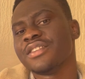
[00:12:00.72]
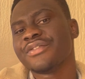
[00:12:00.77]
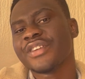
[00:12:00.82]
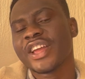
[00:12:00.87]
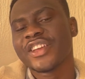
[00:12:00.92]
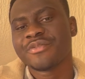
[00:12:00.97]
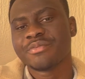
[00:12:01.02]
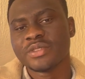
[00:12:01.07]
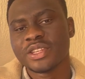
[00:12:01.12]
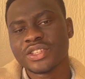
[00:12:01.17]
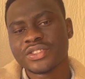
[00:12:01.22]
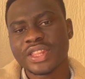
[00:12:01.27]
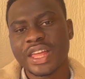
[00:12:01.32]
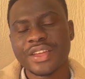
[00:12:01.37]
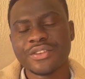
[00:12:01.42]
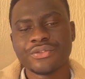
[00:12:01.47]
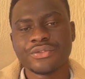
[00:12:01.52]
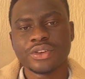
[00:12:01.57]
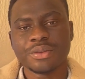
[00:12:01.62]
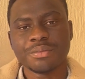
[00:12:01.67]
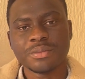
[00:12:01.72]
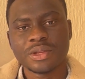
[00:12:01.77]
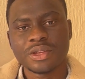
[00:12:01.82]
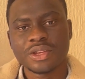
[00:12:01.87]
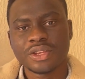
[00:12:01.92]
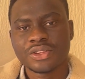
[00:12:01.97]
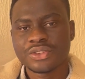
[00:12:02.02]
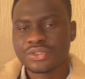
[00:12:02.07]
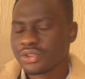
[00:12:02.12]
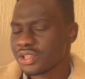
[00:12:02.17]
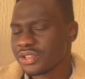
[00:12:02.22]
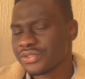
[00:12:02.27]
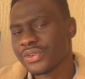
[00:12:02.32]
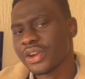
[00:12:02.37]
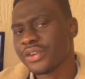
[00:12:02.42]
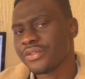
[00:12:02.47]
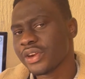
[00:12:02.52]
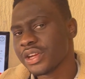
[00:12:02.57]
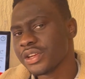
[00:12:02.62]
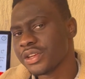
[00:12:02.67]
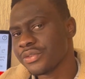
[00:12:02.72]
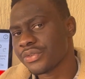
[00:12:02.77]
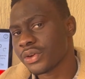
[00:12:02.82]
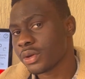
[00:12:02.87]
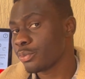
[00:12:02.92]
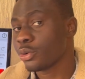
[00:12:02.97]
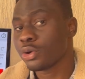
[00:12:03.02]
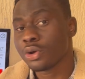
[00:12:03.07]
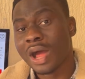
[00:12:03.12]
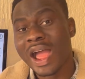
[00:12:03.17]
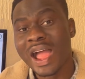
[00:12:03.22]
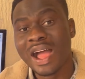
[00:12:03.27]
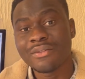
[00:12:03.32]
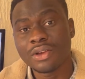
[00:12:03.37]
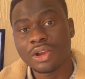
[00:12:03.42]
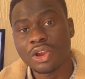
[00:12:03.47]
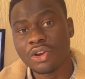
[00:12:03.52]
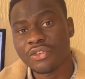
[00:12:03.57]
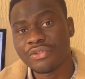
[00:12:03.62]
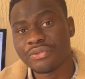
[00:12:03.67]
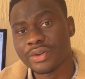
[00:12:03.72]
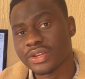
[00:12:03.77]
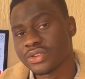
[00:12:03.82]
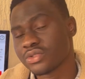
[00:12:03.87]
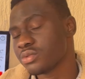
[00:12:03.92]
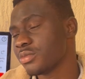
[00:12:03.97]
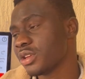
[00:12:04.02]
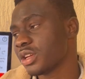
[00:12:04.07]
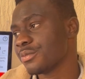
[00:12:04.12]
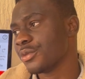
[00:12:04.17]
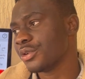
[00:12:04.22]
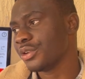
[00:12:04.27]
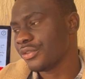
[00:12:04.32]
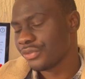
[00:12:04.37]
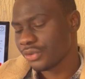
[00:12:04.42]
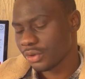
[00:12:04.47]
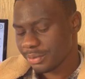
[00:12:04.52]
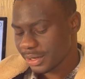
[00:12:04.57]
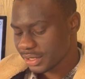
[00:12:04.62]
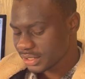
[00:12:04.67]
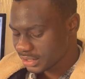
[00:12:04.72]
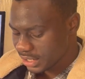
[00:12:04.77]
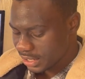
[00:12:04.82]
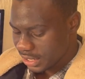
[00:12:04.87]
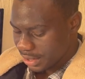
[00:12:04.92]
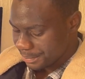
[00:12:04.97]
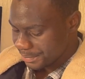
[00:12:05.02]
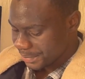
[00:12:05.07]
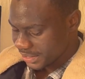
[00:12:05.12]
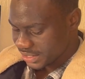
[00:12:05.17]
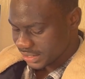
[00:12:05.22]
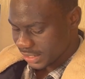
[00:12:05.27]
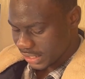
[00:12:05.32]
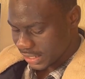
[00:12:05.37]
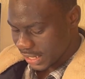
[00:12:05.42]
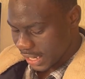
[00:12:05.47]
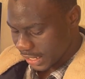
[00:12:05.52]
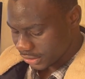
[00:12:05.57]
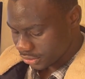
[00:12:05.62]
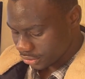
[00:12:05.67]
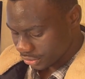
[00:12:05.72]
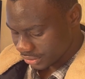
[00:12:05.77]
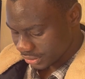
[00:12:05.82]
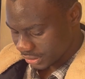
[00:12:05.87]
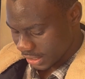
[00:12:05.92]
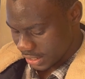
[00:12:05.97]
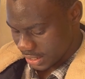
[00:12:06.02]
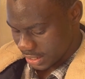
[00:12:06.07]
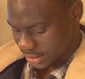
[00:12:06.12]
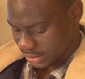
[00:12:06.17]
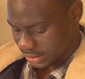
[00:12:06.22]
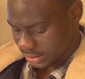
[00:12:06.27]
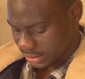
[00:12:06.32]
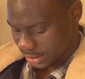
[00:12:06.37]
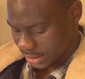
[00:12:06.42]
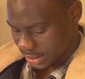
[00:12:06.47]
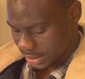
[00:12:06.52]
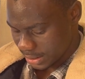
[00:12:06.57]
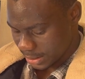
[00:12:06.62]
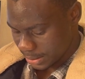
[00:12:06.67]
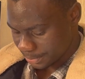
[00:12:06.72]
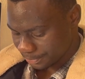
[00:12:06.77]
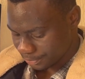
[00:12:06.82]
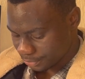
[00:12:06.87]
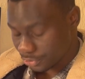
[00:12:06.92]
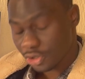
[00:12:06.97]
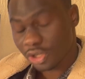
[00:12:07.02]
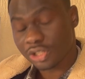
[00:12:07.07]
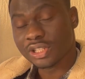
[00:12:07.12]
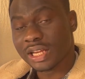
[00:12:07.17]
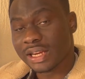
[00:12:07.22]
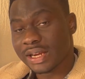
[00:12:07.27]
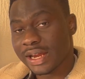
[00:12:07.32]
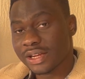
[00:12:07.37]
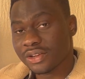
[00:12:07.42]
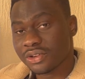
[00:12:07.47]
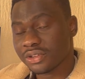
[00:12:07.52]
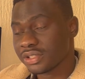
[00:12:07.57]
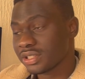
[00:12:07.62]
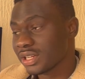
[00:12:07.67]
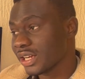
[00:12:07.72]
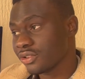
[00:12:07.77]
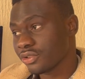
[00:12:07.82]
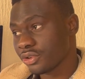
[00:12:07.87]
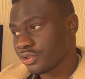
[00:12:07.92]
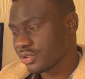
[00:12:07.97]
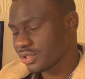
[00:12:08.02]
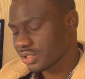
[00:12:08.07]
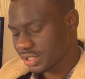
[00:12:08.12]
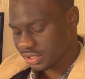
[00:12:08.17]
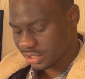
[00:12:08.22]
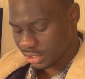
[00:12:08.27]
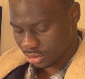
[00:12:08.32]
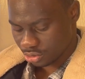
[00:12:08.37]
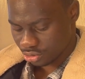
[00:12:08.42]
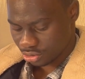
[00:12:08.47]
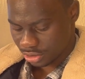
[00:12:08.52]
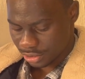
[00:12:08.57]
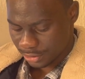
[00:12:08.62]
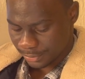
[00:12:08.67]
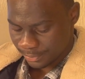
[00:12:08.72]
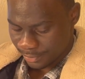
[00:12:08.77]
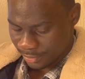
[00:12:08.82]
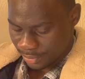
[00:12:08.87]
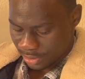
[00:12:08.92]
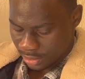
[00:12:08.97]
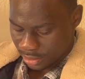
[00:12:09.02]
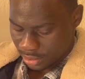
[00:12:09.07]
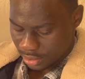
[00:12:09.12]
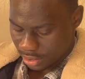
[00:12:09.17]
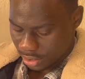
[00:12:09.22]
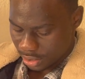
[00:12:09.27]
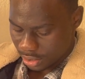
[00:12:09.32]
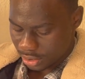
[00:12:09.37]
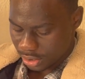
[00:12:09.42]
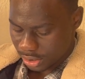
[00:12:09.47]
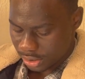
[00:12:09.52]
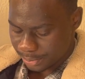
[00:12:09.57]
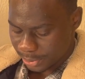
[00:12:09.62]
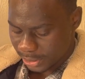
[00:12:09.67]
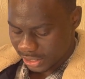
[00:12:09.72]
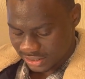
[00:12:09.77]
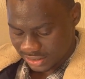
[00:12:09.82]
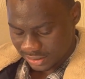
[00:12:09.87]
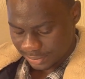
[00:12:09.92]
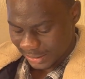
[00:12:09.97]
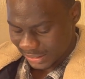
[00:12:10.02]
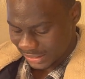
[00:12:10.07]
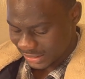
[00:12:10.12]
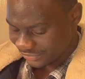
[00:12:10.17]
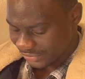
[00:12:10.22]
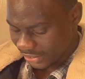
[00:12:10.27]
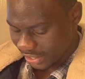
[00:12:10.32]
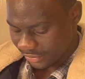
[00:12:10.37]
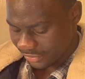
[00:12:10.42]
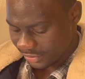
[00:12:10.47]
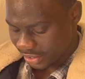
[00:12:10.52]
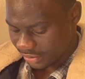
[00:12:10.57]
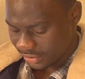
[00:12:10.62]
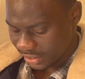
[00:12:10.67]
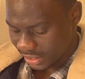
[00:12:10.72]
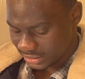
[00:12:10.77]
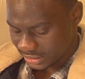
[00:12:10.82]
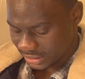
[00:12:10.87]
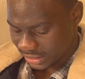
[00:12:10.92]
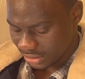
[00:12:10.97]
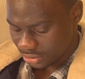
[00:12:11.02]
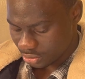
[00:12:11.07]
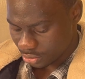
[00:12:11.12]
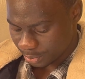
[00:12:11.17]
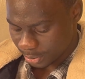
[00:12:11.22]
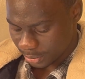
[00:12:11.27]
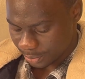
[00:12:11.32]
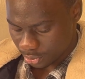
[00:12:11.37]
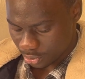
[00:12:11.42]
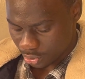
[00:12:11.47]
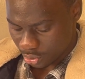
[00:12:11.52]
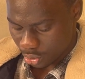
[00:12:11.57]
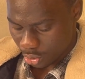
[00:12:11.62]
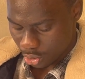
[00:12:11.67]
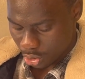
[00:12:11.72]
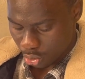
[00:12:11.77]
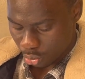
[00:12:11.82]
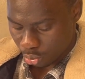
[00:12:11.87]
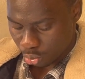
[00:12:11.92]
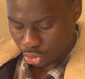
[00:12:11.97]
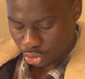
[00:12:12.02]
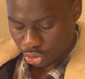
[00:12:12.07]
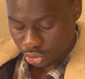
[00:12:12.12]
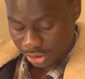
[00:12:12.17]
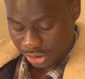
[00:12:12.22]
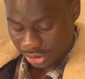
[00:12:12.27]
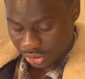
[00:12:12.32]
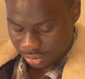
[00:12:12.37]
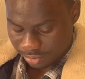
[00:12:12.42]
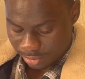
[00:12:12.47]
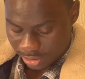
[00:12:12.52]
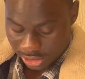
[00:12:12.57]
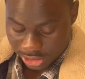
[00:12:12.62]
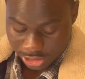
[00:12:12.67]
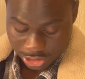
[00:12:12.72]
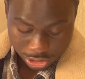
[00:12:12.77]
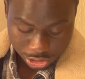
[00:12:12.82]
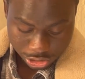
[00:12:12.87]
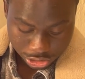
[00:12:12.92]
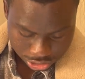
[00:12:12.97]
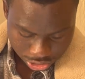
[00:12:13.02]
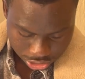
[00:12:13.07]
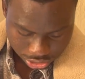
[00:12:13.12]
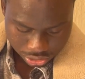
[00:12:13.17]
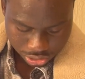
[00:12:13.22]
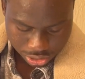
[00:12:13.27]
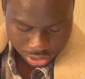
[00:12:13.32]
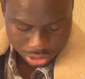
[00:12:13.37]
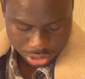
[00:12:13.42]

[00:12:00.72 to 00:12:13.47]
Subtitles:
a 5 minutes time frame. So it's very, very different. But I have a lot of friends who make money from it. Personally, I don't, and not that I don't use it actually. And it's very, very nice, and I know people who use it to make a lot